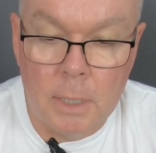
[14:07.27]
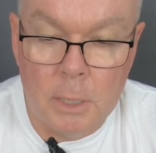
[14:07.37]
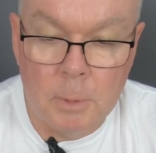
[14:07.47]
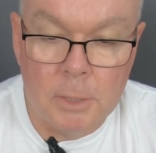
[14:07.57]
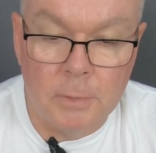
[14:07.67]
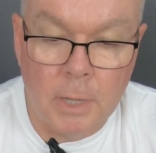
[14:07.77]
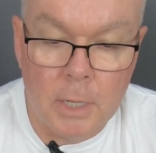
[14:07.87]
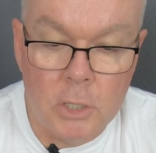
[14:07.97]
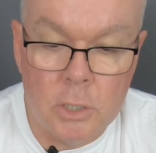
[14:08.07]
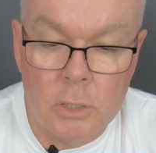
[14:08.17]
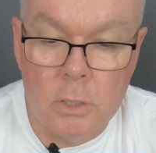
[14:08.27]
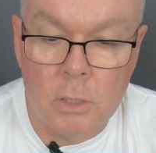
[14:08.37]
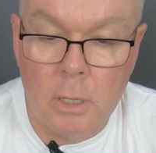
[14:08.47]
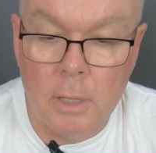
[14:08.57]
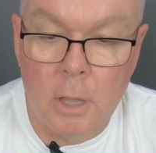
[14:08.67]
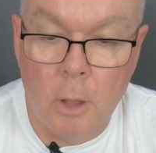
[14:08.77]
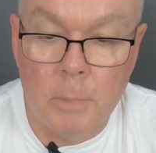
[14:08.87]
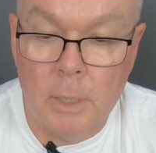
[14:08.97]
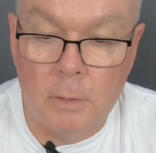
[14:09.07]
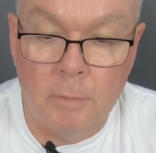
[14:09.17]
specifications, the
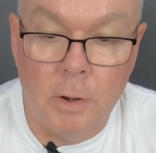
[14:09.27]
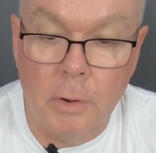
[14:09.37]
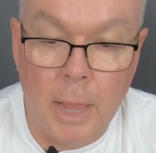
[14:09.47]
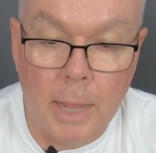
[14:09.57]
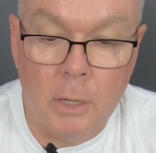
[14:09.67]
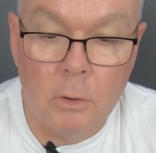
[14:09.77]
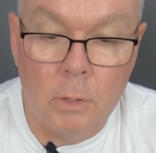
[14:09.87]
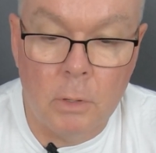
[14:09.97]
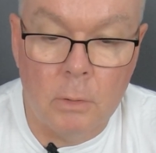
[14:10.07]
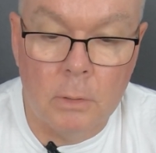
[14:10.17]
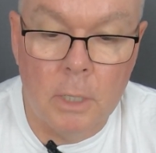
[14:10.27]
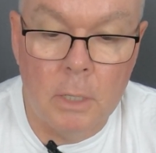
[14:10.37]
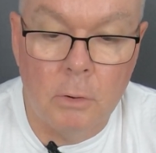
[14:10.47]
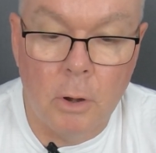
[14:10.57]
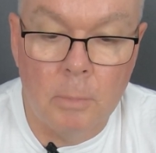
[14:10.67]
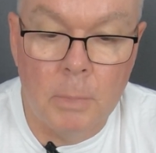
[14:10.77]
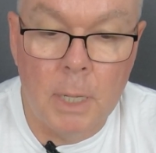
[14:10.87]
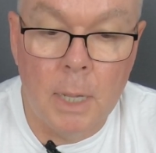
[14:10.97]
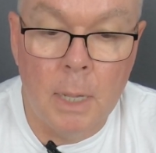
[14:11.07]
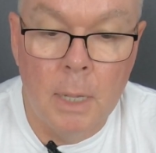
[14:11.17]
openings are very accurate on Kincrome
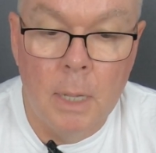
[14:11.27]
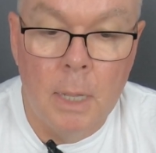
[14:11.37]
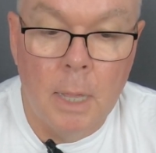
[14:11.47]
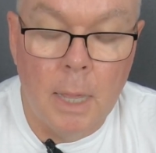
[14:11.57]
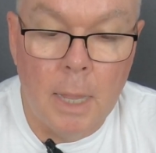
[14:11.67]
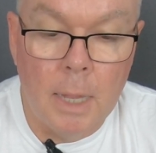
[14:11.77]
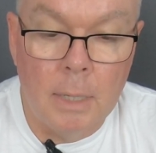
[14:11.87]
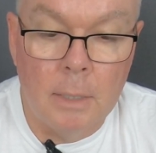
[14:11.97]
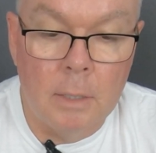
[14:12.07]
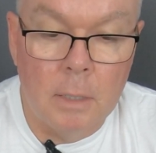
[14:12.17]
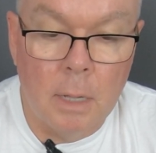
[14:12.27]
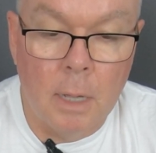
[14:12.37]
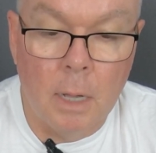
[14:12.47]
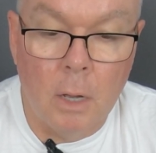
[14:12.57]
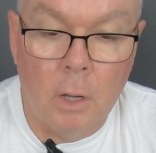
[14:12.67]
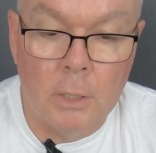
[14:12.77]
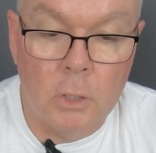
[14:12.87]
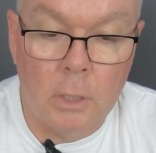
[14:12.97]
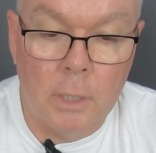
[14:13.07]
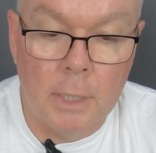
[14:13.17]
gear, and I
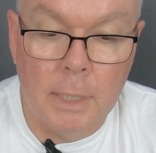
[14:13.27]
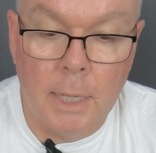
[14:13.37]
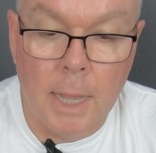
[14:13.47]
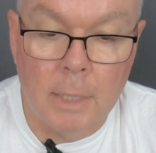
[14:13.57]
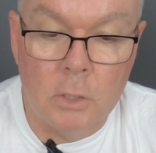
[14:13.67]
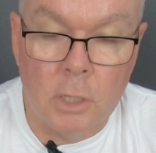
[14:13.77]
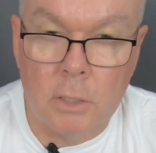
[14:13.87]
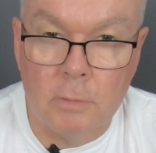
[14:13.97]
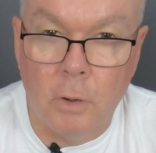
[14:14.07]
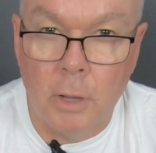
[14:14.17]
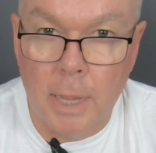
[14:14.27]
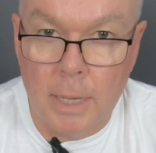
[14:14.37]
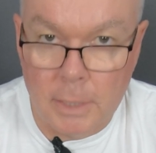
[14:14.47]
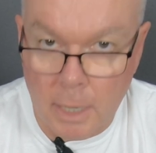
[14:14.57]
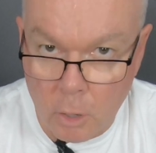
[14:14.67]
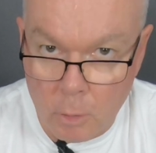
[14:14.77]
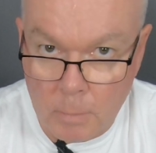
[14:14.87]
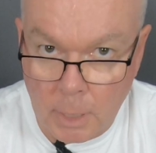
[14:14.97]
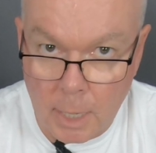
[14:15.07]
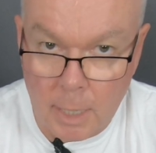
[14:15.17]
certainly can't justify as a home
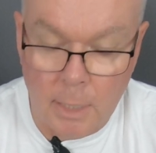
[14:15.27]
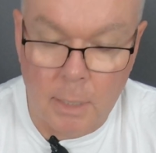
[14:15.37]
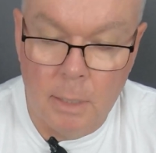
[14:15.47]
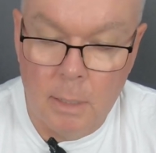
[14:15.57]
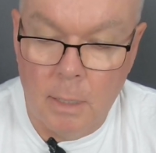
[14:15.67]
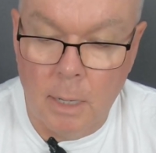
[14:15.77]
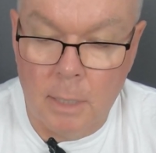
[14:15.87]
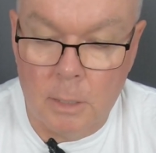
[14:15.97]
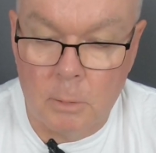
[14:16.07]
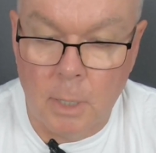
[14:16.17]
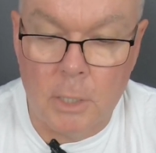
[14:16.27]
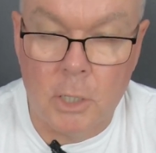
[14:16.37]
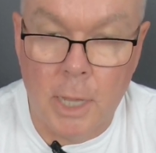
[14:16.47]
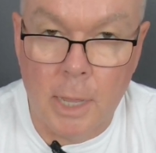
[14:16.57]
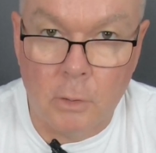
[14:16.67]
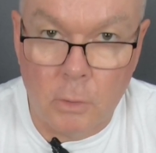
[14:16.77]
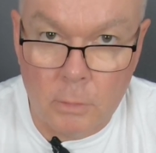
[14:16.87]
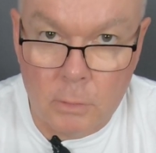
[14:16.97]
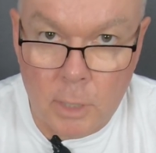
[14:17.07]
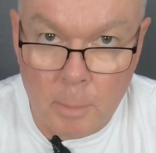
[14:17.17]
mechanic lashing out
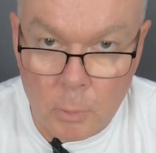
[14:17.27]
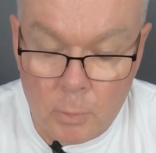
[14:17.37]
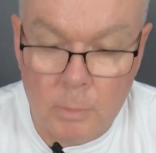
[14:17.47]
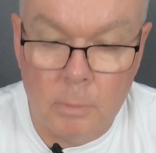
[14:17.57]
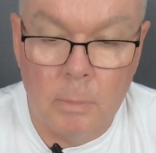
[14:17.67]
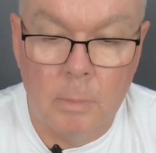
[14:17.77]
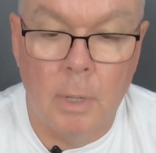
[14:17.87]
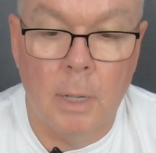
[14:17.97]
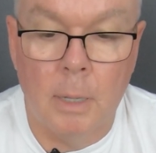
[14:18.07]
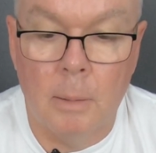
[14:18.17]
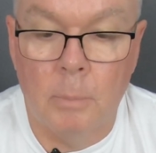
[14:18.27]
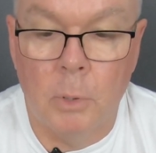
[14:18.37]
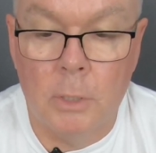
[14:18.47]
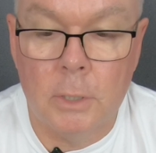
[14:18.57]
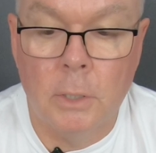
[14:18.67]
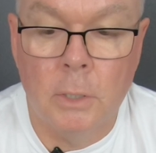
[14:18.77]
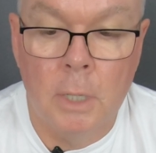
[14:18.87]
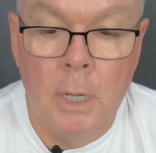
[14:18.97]
on Snap-on prices.